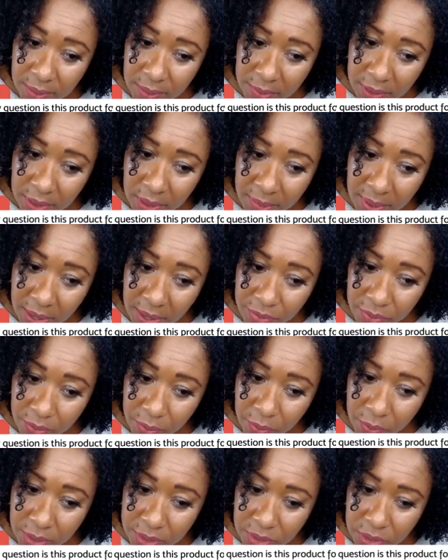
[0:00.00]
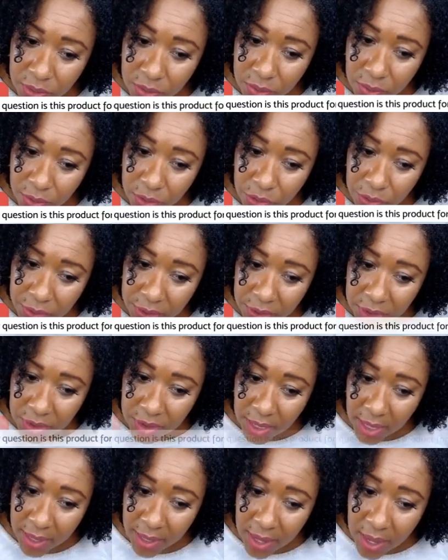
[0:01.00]
something about the residue on the shrinkage
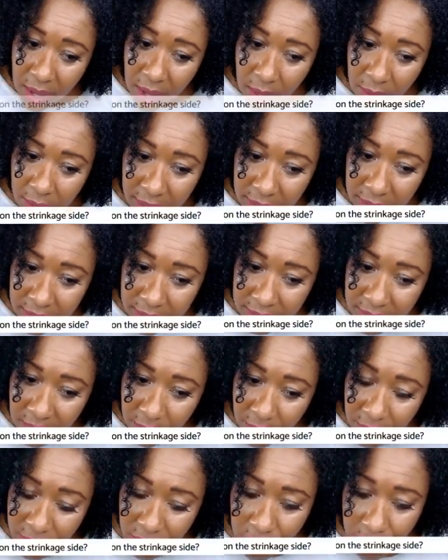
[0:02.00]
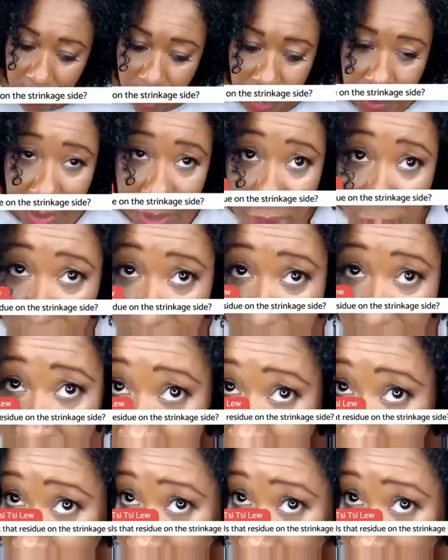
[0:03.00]
side. Okay, is that residue on the shrinkage side? So